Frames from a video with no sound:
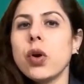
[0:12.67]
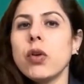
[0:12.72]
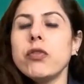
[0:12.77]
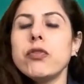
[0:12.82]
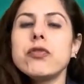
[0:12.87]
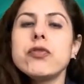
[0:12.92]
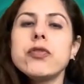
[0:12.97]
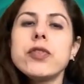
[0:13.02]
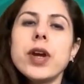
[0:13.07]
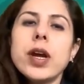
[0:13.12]
of
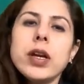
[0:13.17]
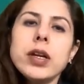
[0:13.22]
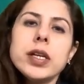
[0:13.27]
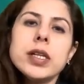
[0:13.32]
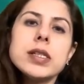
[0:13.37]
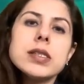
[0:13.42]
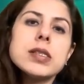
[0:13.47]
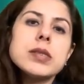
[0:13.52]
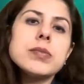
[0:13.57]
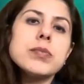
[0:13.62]

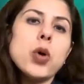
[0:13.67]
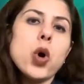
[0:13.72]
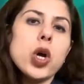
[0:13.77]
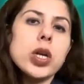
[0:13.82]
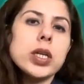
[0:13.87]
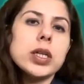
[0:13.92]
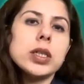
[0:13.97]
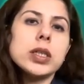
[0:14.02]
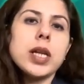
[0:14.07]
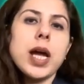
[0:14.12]
various
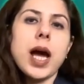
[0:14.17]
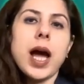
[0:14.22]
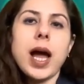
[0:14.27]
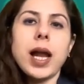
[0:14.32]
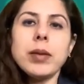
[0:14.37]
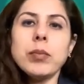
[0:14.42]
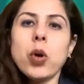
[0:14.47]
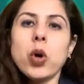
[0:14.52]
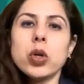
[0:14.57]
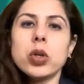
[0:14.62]
modern
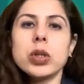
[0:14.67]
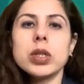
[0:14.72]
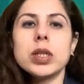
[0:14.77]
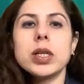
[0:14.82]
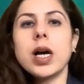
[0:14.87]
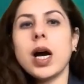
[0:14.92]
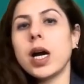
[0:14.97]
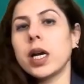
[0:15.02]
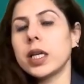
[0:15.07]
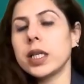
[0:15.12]
and modular
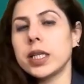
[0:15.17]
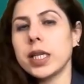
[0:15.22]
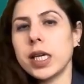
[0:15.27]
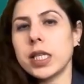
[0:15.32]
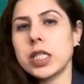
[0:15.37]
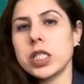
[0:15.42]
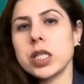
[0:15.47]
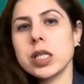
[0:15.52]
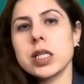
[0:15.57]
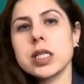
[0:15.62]

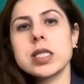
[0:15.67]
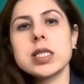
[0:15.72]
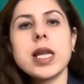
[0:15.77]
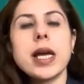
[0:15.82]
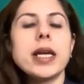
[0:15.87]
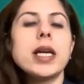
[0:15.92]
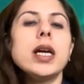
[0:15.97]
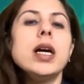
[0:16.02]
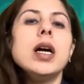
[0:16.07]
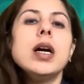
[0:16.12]
architectures
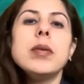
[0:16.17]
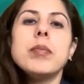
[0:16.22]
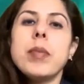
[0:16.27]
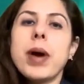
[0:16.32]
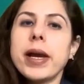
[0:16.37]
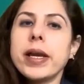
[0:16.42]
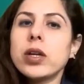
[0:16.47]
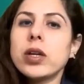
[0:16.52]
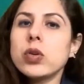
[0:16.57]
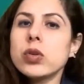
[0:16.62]
like
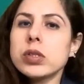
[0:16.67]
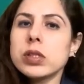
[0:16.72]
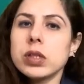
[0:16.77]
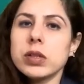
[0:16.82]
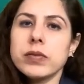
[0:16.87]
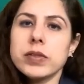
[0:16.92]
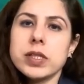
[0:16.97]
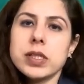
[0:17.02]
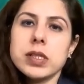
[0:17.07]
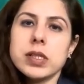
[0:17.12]

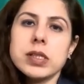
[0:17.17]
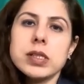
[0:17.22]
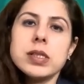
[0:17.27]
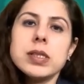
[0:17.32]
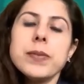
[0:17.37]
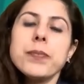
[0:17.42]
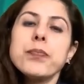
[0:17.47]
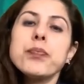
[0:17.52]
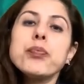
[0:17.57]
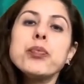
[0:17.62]
microservices,
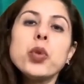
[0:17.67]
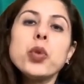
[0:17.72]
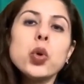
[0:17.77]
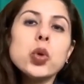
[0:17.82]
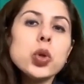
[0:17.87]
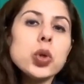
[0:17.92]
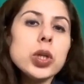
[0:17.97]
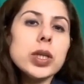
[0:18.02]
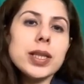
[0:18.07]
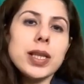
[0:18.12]

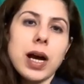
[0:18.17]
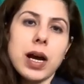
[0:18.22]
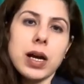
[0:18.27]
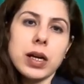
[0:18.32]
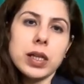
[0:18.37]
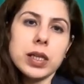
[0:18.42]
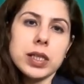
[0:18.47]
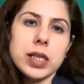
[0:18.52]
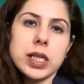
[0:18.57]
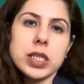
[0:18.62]
monolith
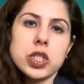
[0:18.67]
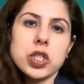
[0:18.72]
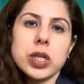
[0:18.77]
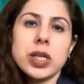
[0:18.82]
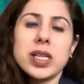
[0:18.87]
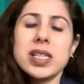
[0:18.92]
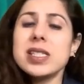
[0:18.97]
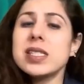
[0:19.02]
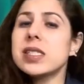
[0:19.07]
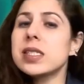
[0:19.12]
architecture
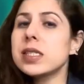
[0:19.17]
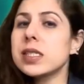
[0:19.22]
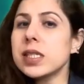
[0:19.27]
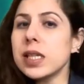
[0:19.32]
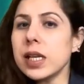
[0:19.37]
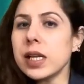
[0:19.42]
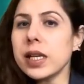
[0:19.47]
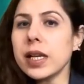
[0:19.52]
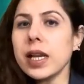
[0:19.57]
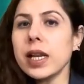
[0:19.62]
is
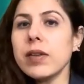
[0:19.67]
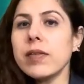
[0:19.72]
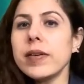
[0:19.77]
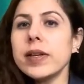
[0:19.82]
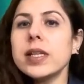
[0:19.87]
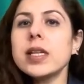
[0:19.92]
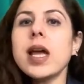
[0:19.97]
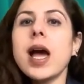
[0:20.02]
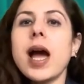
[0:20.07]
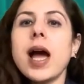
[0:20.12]
still
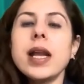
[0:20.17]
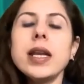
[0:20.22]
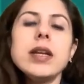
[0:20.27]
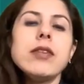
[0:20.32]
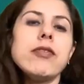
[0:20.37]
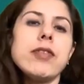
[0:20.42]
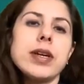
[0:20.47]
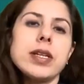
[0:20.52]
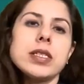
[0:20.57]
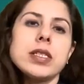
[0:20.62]
relevant and
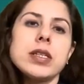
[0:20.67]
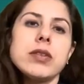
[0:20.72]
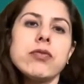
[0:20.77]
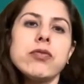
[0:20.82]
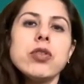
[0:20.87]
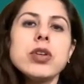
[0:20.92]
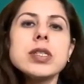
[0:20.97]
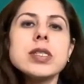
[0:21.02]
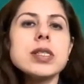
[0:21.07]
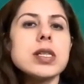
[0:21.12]
effective
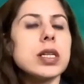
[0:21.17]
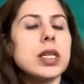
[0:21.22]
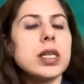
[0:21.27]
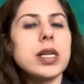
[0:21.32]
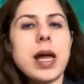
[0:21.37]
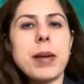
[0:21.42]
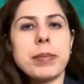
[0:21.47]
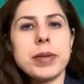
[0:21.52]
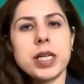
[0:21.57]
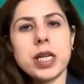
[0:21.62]
for certain
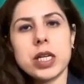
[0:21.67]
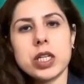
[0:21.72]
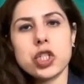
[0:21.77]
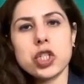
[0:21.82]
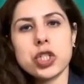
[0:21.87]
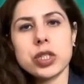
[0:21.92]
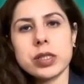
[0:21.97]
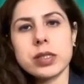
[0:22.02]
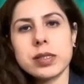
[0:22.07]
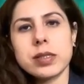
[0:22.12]

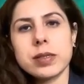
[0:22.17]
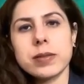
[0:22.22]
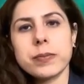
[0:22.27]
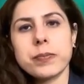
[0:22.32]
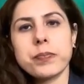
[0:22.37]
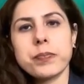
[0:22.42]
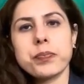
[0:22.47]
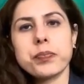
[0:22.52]
applications.